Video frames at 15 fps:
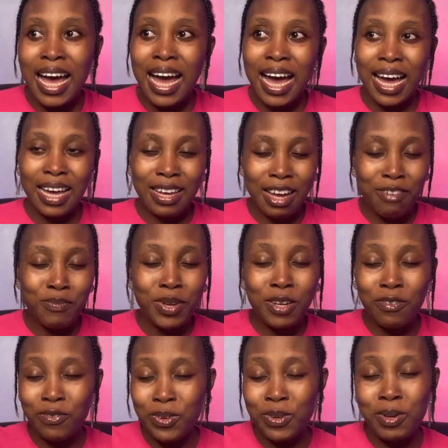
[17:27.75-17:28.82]
I have made a
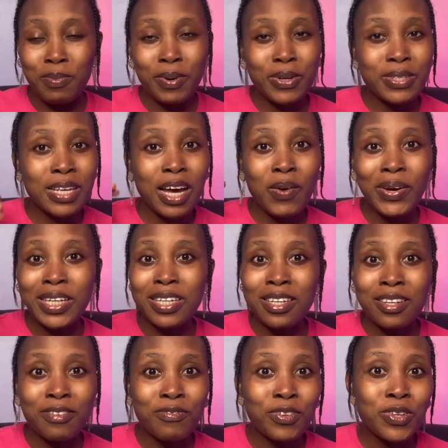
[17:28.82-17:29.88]
video about how I did
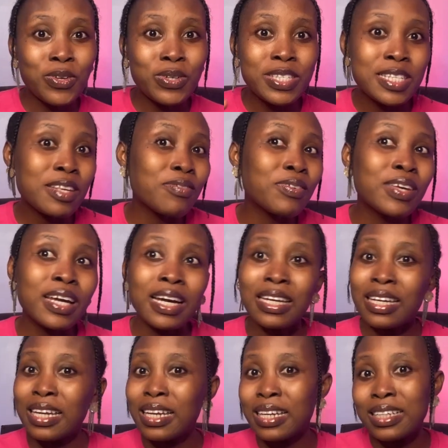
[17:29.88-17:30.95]
a video CV and
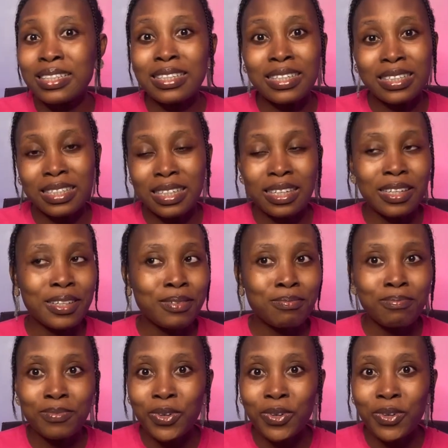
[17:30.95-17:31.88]
I landed a